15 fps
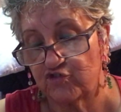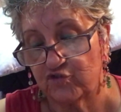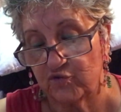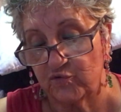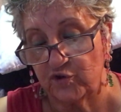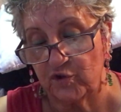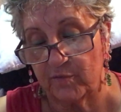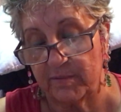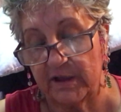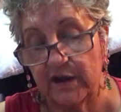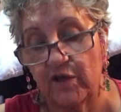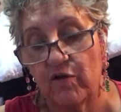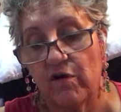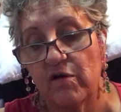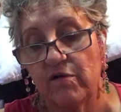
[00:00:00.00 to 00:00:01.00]
Studio by
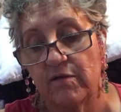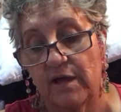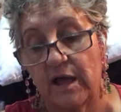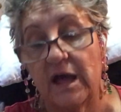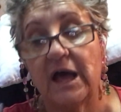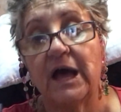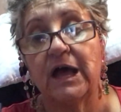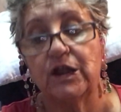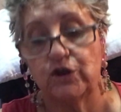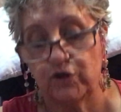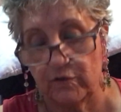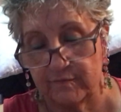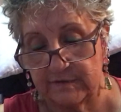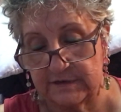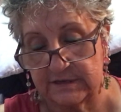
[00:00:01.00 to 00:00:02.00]
Nicole. I
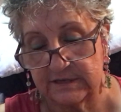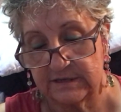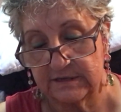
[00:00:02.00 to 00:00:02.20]
love it.